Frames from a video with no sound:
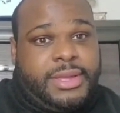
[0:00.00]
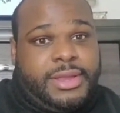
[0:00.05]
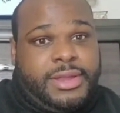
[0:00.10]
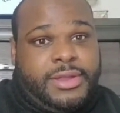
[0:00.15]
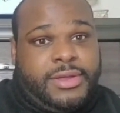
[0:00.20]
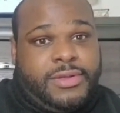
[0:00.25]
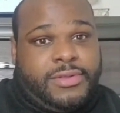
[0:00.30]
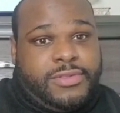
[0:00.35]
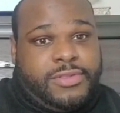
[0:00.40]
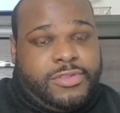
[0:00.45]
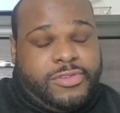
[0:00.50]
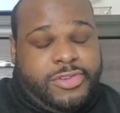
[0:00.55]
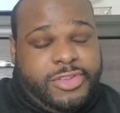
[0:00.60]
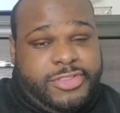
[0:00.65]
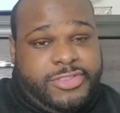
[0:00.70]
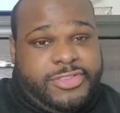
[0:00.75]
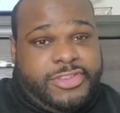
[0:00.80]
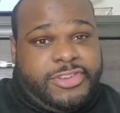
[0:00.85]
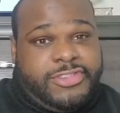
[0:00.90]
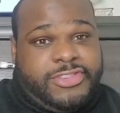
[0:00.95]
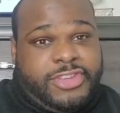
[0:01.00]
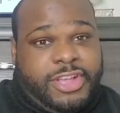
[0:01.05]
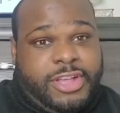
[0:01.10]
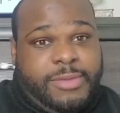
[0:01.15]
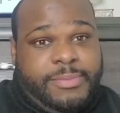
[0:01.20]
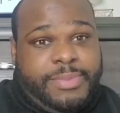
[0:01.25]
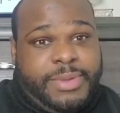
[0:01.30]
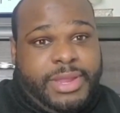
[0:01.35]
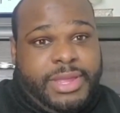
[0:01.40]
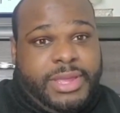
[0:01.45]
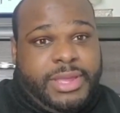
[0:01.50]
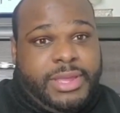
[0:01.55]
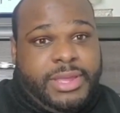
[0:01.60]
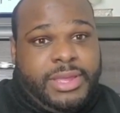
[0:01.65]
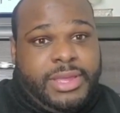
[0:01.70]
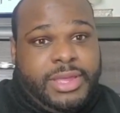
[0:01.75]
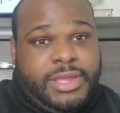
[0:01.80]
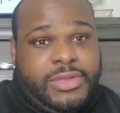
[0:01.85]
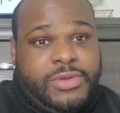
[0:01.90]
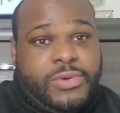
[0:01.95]
Now to research a company,
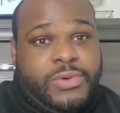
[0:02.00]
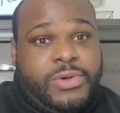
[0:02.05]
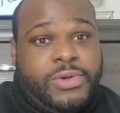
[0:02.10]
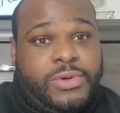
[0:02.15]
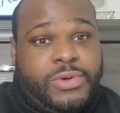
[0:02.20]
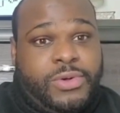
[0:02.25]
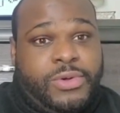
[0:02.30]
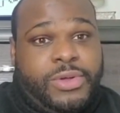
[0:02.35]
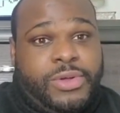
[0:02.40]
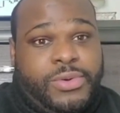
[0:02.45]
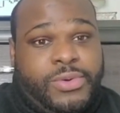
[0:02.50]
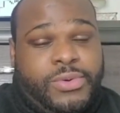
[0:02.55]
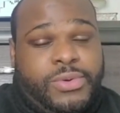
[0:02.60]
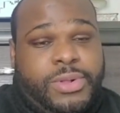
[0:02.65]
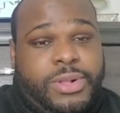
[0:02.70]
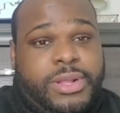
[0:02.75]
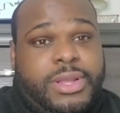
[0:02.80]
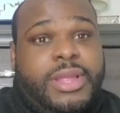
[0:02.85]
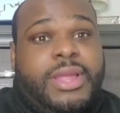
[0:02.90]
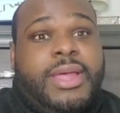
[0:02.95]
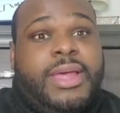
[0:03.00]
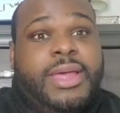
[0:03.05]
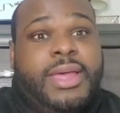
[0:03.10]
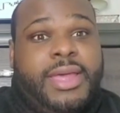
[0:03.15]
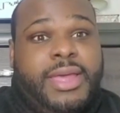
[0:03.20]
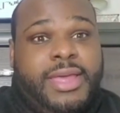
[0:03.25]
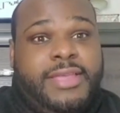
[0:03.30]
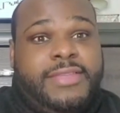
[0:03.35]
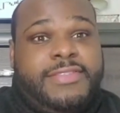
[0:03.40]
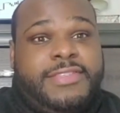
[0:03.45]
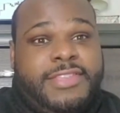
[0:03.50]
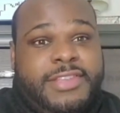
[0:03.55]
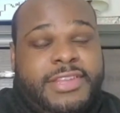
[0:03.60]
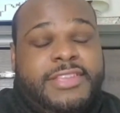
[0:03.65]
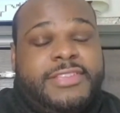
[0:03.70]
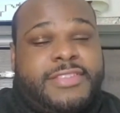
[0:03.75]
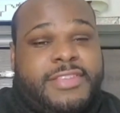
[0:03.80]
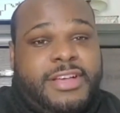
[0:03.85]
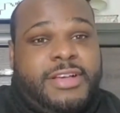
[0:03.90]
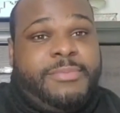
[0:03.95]
you go on Google, is
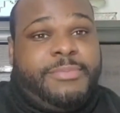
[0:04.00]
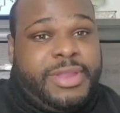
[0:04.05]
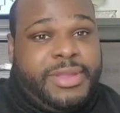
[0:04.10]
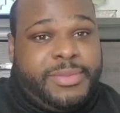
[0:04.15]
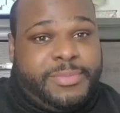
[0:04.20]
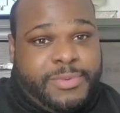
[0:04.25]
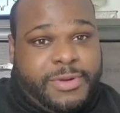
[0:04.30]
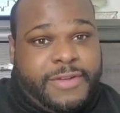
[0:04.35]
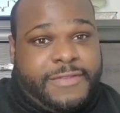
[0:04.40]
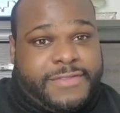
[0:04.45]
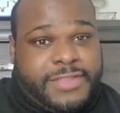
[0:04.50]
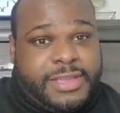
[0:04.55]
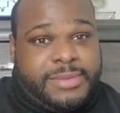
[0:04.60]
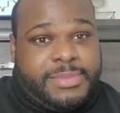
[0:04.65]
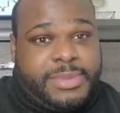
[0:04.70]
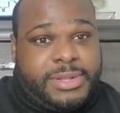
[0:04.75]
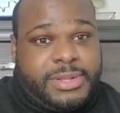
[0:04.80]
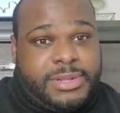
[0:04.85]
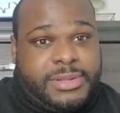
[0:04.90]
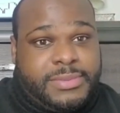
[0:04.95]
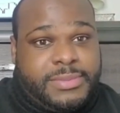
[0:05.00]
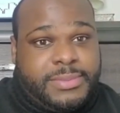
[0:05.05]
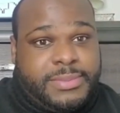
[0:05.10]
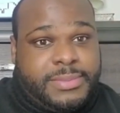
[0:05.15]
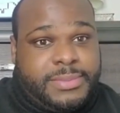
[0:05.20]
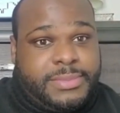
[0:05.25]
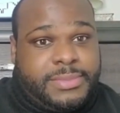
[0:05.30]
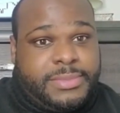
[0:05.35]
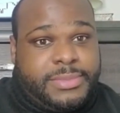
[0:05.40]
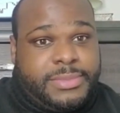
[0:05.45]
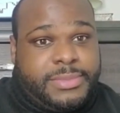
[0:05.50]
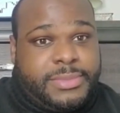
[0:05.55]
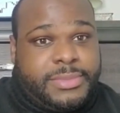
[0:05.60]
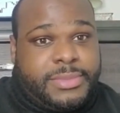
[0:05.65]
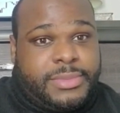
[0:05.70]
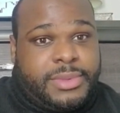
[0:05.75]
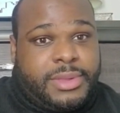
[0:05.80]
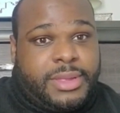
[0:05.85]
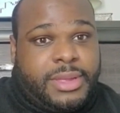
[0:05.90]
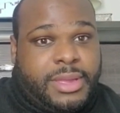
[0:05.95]
this company profitable?
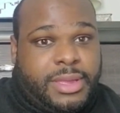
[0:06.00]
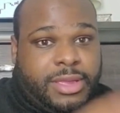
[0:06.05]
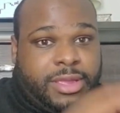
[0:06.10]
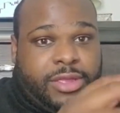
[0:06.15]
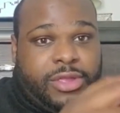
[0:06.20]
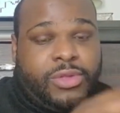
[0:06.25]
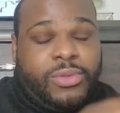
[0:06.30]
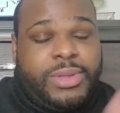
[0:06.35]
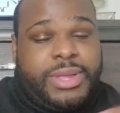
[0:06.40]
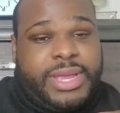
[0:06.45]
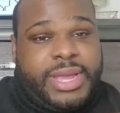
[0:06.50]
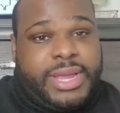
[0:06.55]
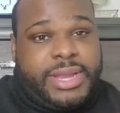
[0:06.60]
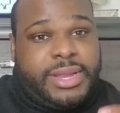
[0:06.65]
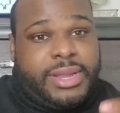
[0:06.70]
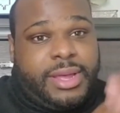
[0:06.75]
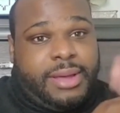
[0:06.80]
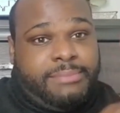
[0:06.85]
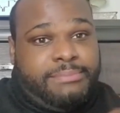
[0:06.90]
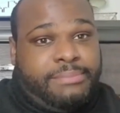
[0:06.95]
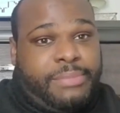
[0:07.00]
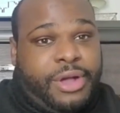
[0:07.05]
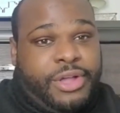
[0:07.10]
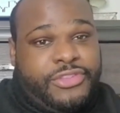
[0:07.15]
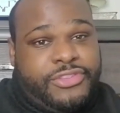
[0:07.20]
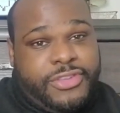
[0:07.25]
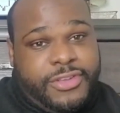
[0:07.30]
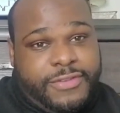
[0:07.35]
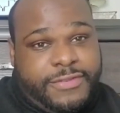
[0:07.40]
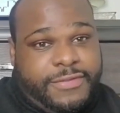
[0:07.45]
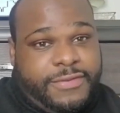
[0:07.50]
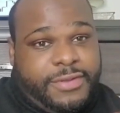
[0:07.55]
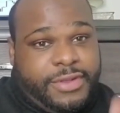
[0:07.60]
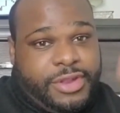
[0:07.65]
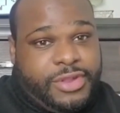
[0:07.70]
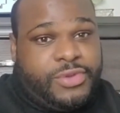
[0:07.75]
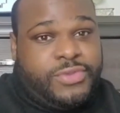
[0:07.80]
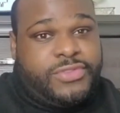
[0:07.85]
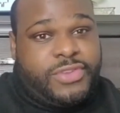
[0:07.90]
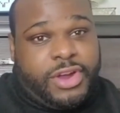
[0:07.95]
You get a bunch of
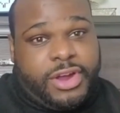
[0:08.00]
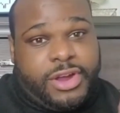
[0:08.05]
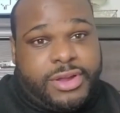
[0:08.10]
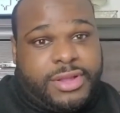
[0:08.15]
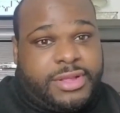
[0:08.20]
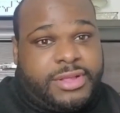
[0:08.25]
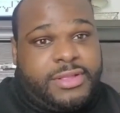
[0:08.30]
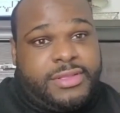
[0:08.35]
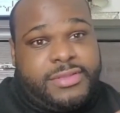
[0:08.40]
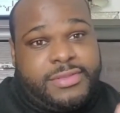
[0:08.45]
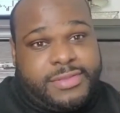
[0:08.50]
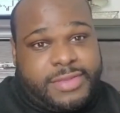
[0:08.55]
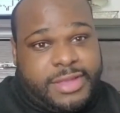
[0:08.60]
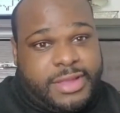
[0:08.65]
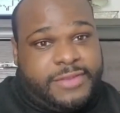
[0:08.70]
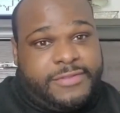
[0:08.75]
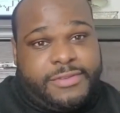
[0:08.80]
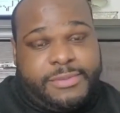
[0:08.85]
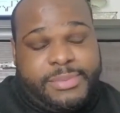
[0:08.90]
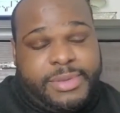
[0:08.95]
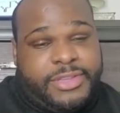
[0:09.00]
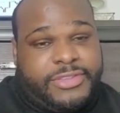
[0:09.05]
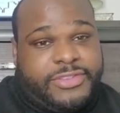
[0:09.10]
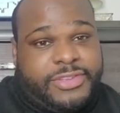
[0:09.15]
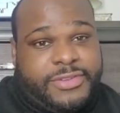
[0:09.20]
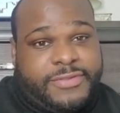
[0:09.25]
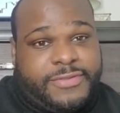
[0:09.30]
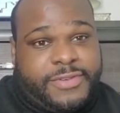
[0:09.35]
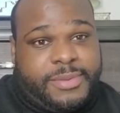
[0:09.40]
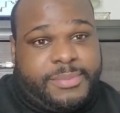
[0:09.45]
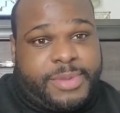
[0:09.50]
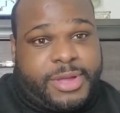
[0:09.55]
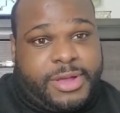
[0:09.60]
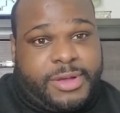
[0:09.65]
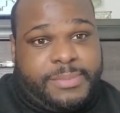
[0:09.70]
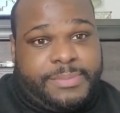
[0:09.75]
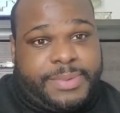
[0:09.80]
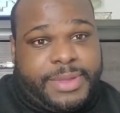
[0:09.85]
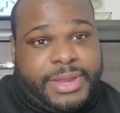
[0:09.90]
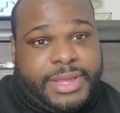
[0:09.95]
news articles, information from the
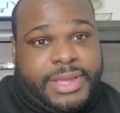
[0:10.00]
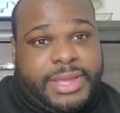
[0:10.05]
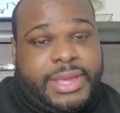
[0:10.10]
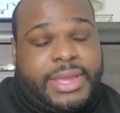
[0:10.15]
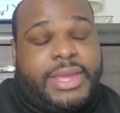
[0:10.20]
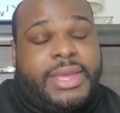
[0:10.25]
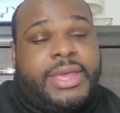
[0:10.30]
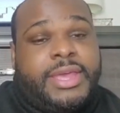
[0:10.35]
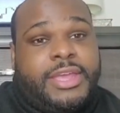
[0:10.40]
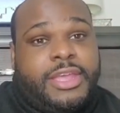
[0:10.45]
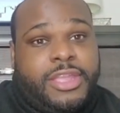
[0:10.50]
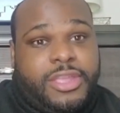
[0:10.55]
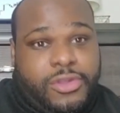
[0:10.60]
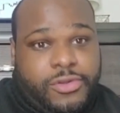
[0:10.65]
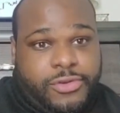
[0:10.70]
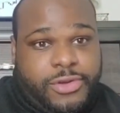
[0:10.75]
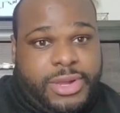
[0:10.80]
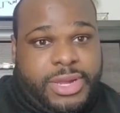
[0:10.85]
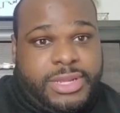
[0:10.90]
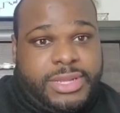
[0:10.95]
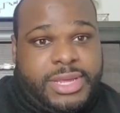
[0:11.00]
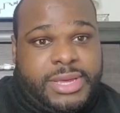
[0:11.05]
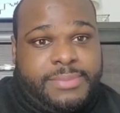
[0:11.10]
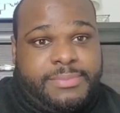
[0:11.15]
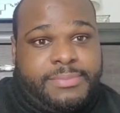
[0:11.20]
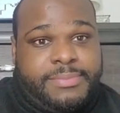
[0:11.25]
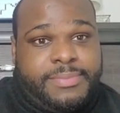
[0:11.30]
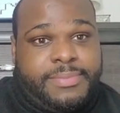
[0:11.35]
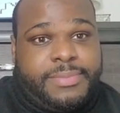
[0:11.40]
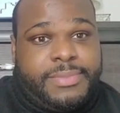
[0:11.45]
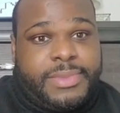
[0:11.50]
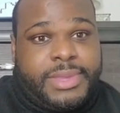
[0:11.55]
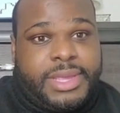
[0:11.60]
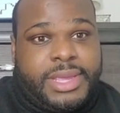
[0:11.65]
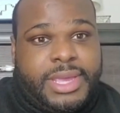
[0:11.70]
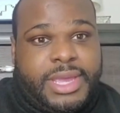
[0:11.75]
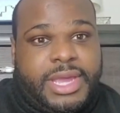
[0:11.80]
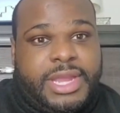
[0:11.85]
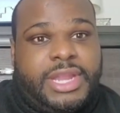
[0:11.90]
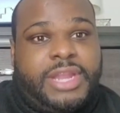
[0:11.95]
company. You read them,
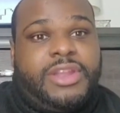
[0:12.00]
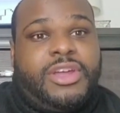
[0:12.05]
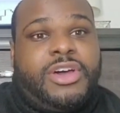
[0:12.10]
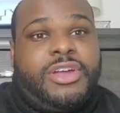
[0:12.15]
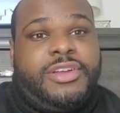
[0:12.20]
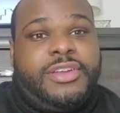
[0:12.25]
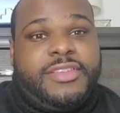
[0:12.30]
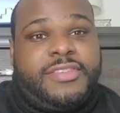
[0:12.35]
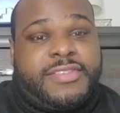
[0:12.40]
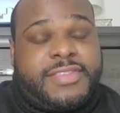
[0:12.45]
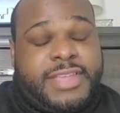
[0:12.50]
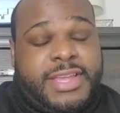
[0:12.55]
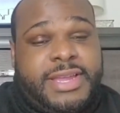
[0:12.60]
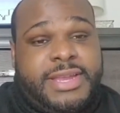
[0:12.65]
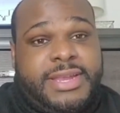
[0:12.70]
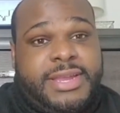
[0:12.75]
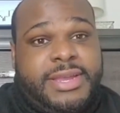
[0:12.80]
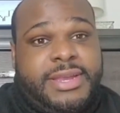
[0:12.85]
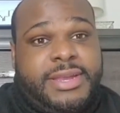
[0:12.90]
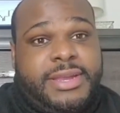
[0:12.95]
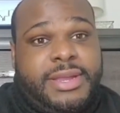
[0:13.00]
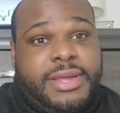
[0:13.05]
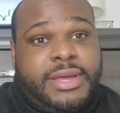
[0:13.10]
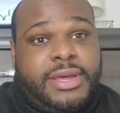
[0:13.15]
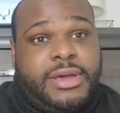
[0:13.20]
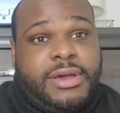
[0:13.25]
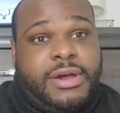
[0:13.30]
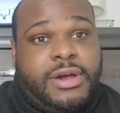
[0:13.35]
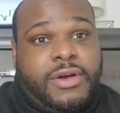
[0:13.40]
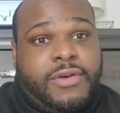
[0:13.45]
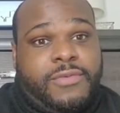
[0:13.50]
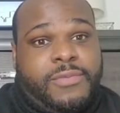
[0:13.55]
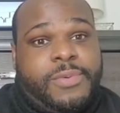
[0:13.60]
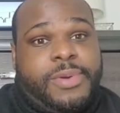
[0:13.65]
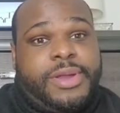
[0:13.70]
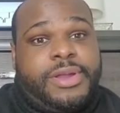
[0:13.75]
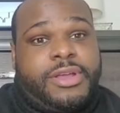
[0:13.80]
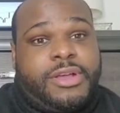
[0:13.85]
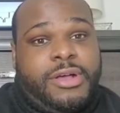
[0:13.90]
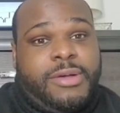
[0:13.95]
get an understanding of
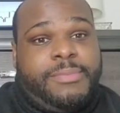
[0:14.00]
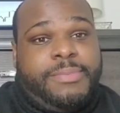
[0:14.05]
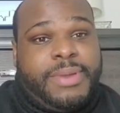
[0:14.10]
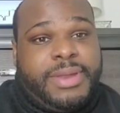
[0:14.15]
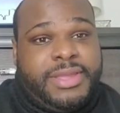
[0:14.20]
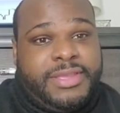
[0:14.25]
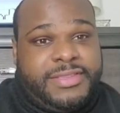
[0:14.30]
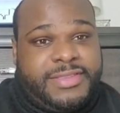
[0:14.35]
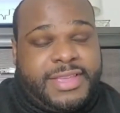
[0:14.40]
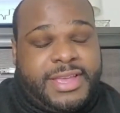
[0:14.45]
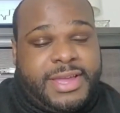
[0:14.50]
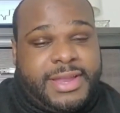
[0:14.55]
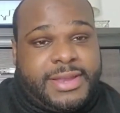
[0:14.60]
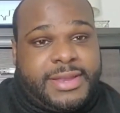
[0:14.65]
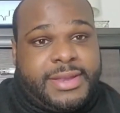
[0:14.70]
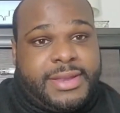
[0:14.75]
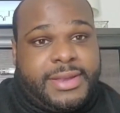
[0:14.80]
where the company is at.